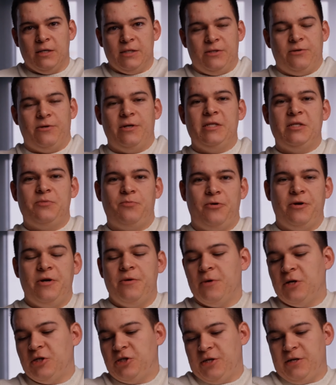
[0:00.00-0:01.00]
So that's pretty
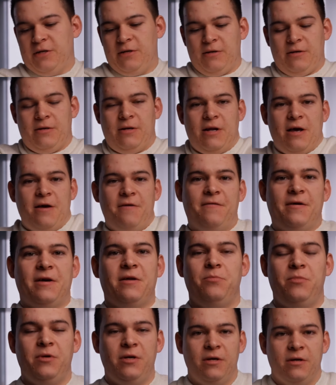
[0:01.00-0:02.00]
much it. Life
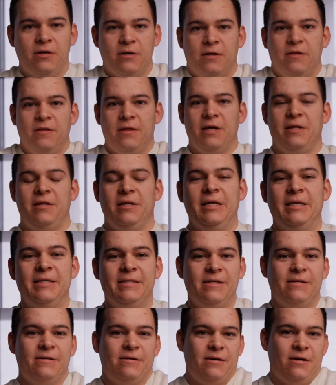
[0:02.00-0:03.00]
can be that
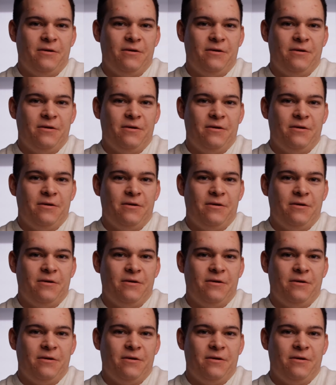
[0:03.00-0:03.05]
easy.